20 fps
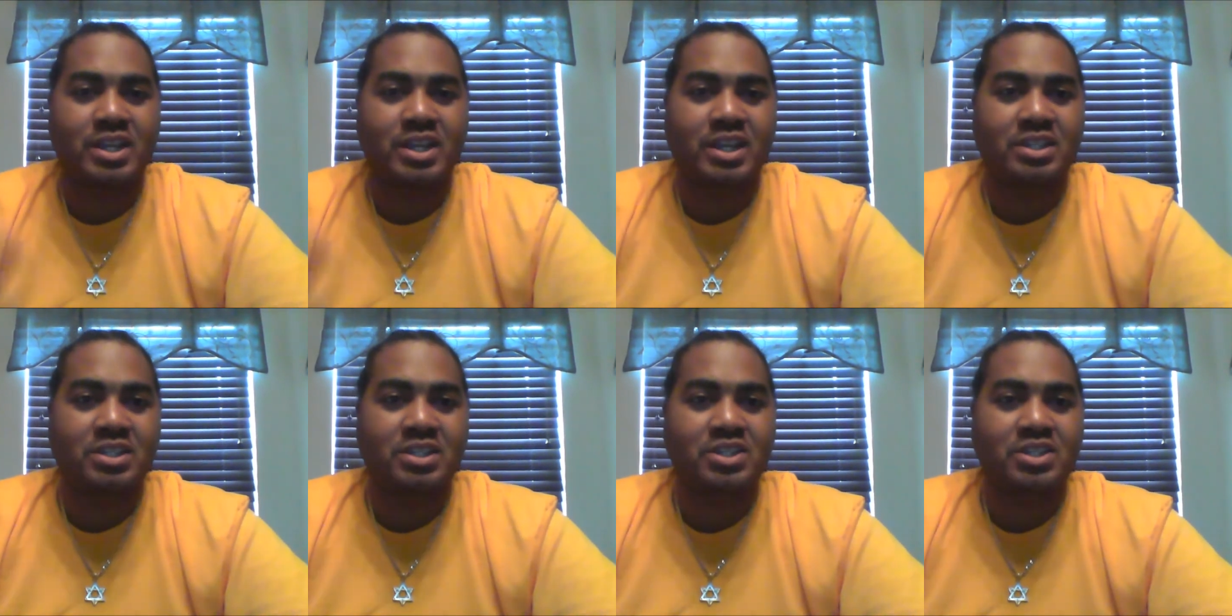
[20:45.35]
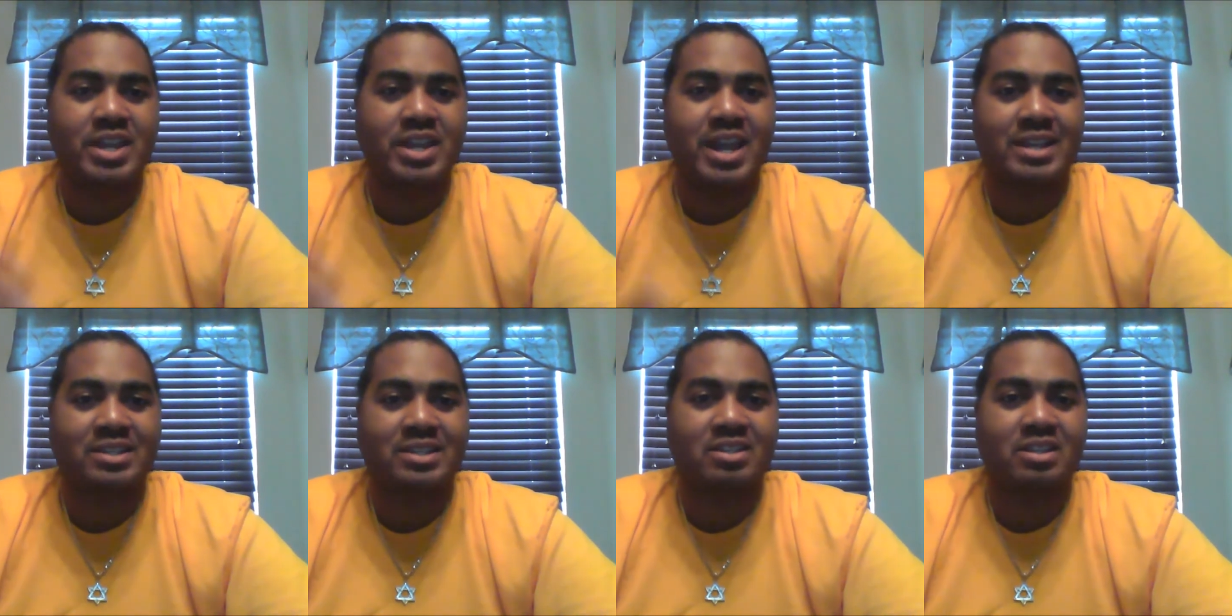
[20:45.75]
Jesse
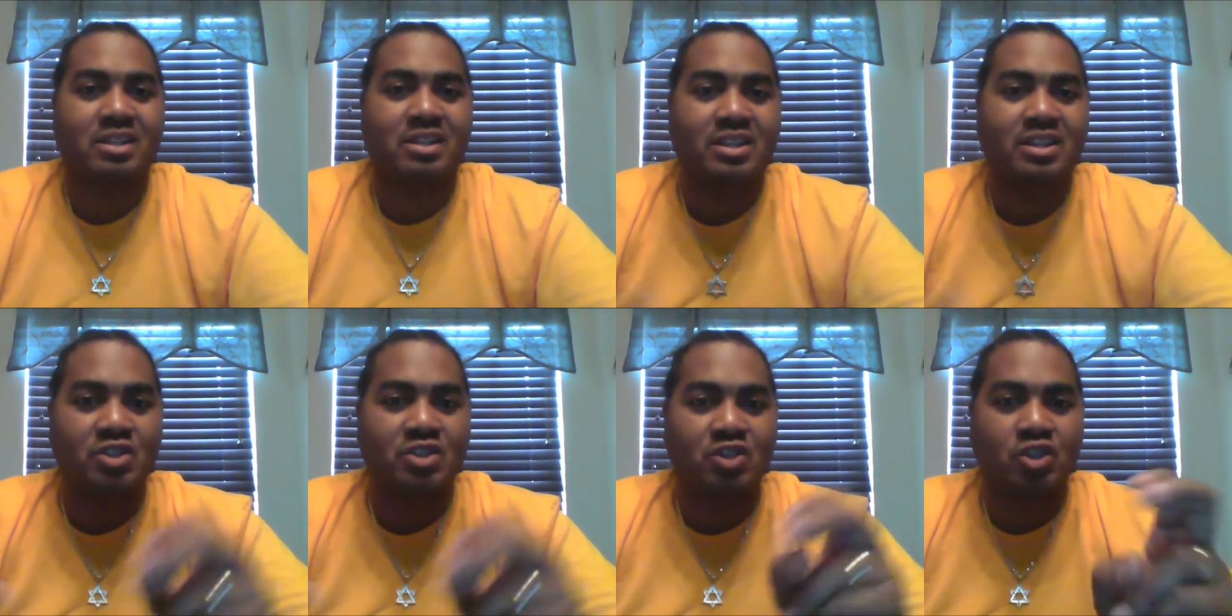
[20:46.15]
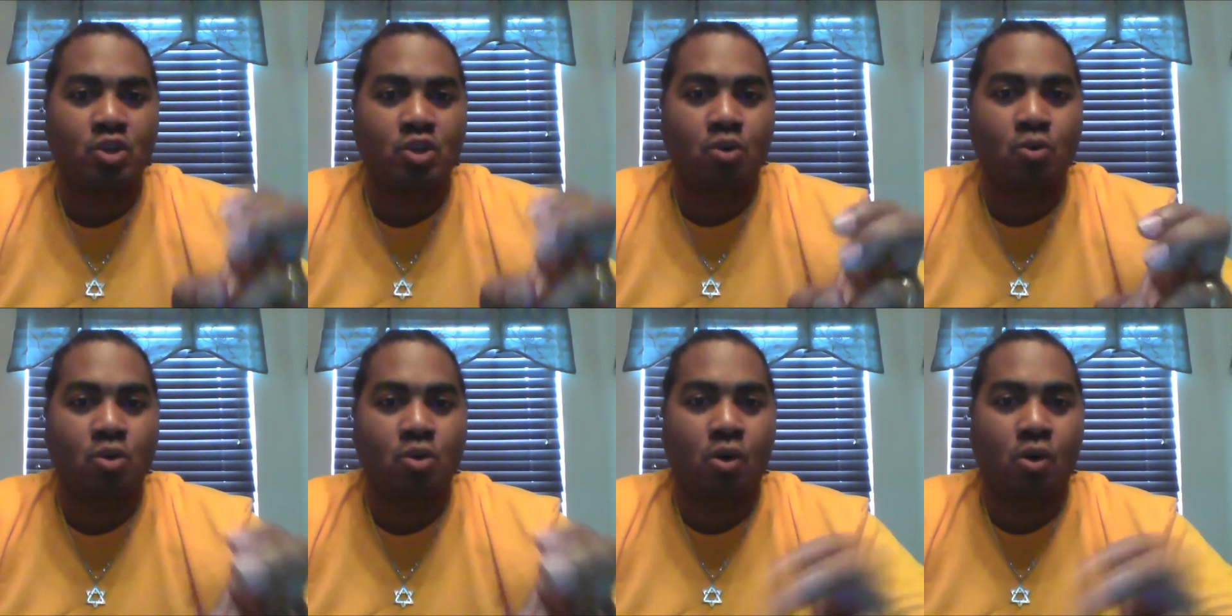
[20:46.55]
Jackson, and these
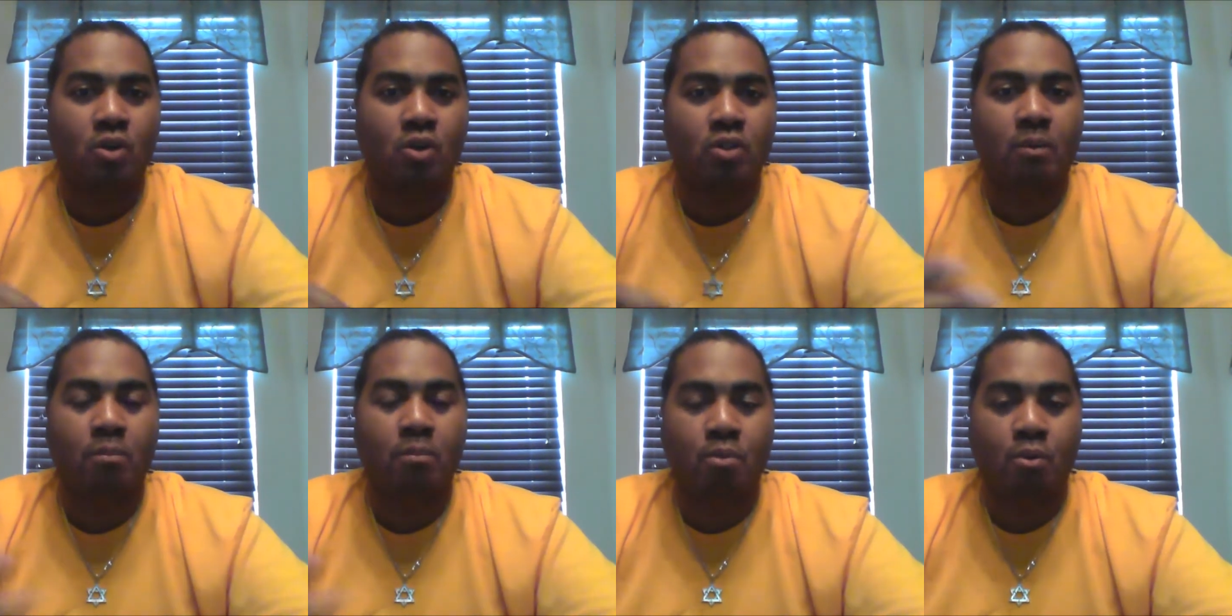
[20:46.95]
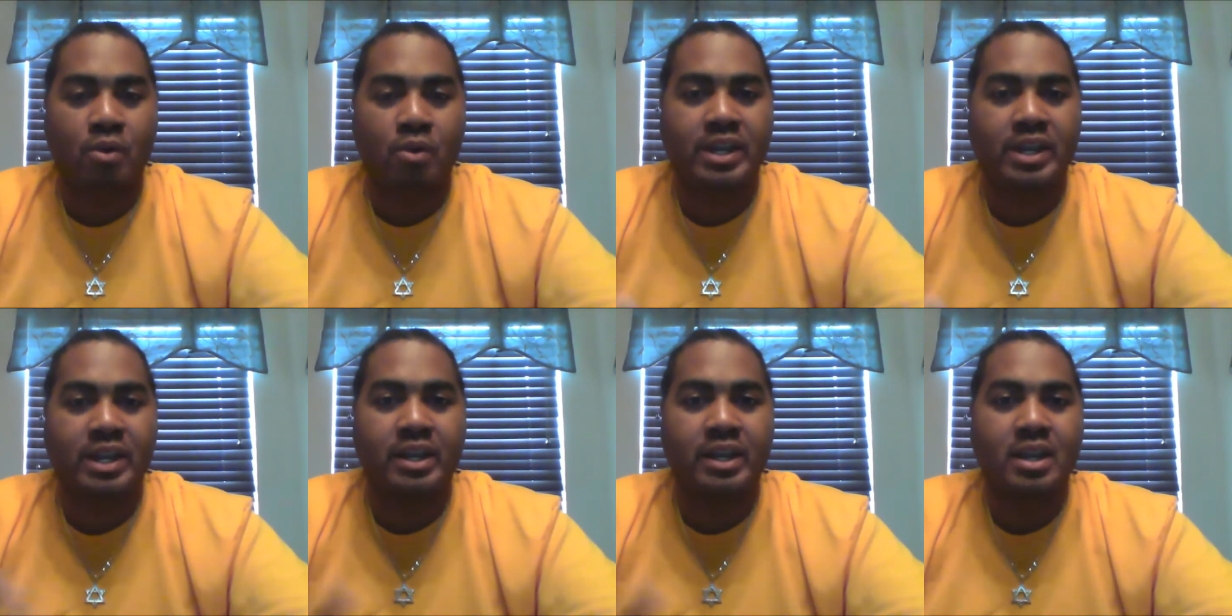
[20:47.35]
so-called
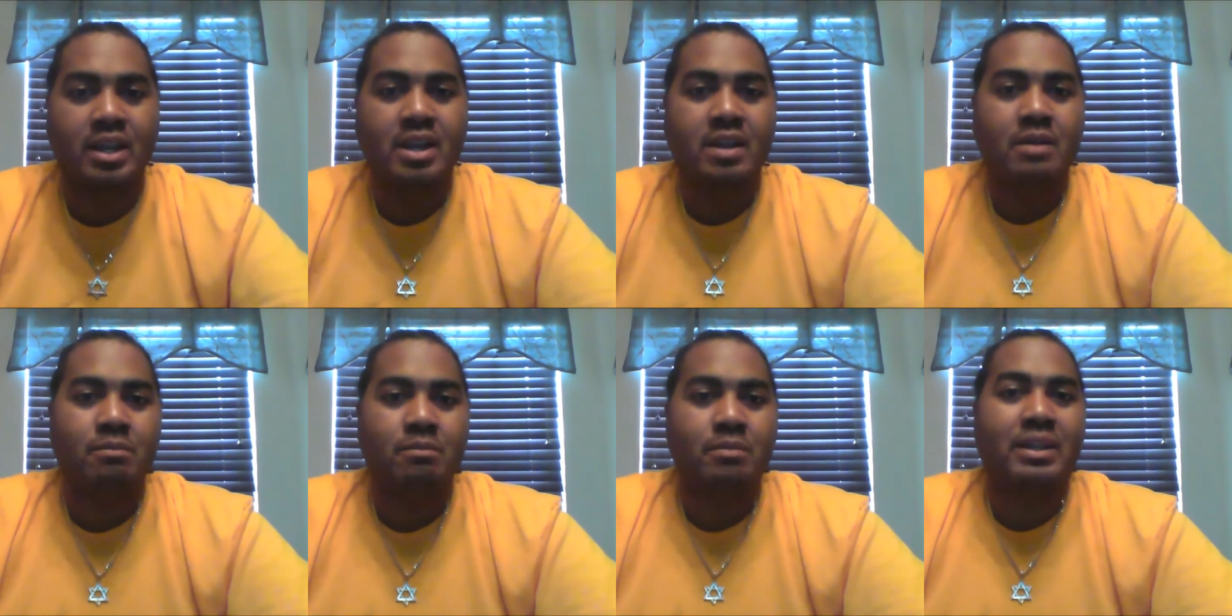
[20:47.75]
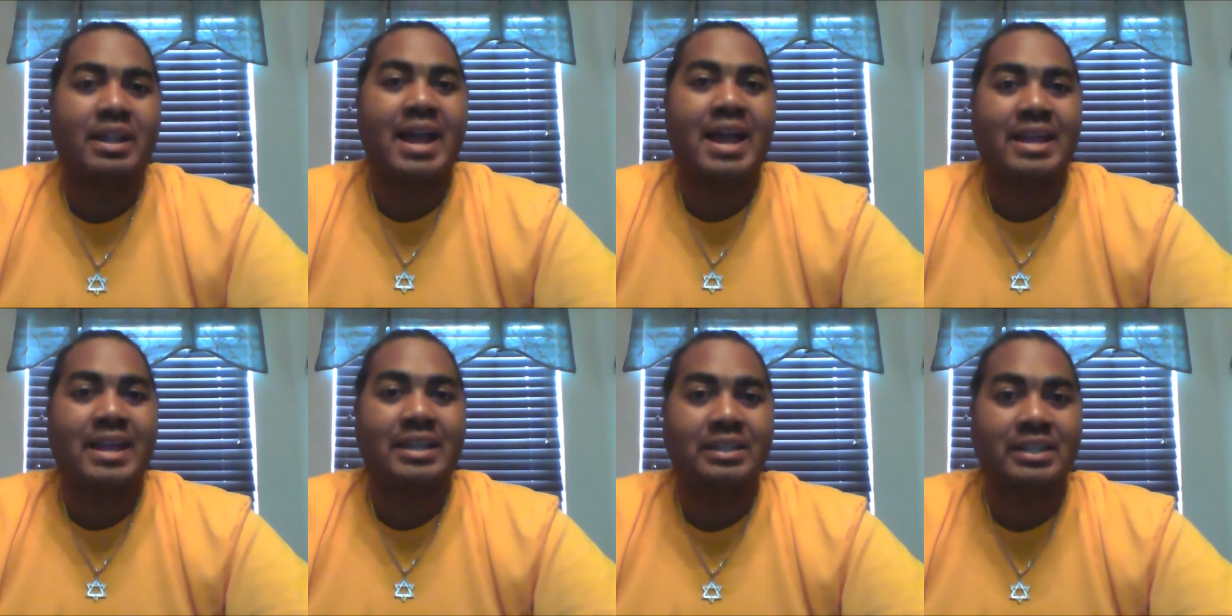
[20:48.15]
appointed
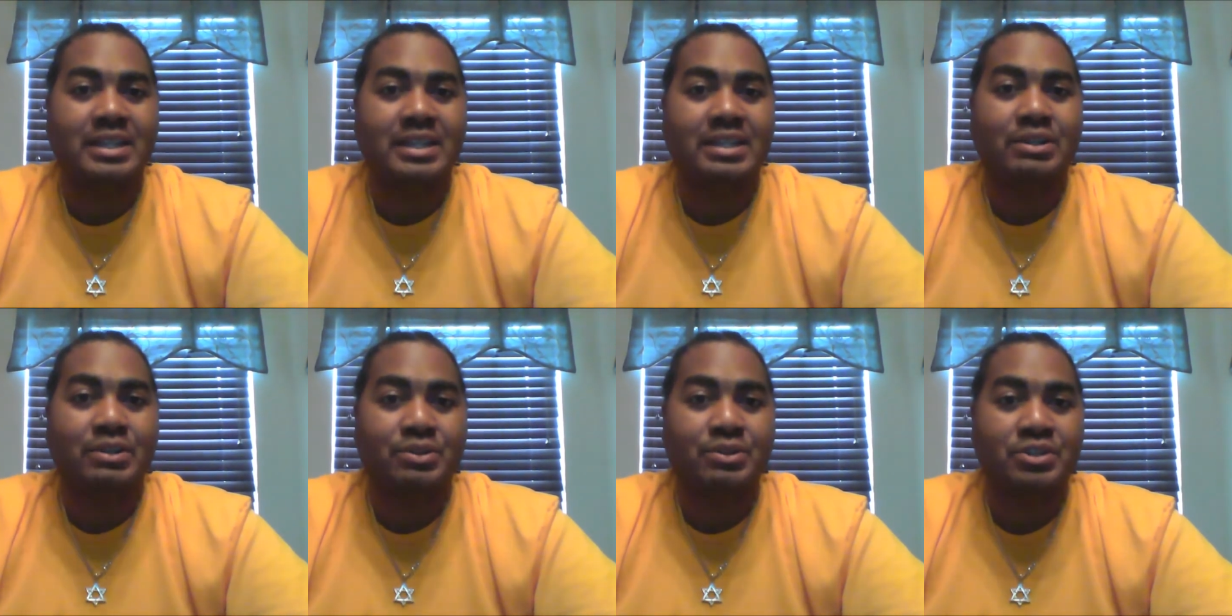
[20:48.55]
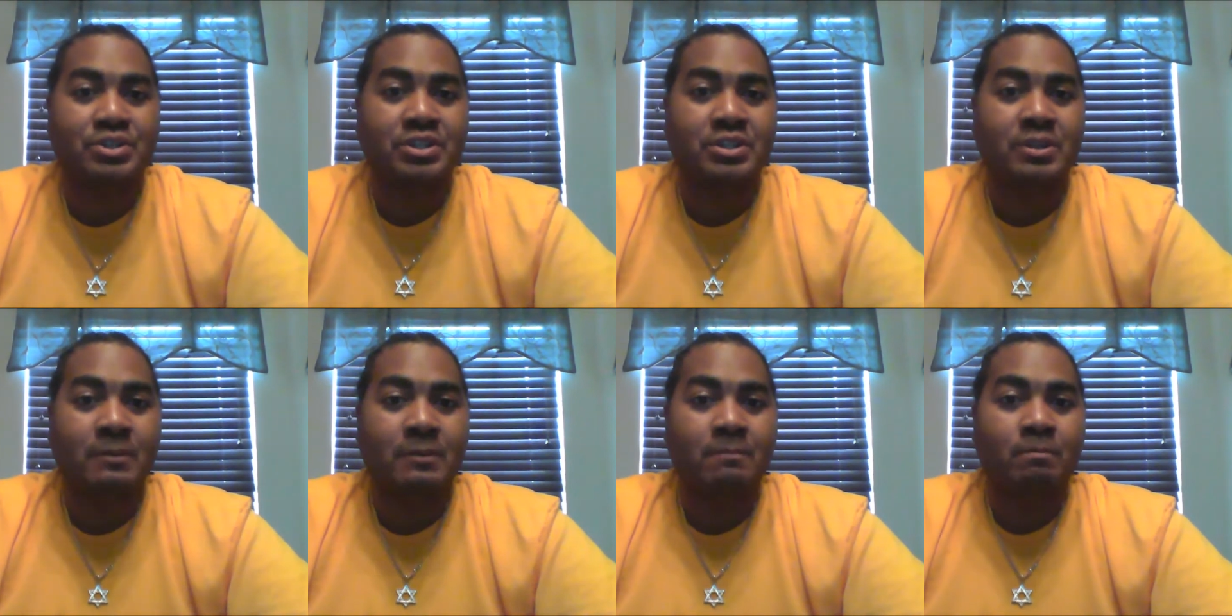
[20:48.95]
black leaders,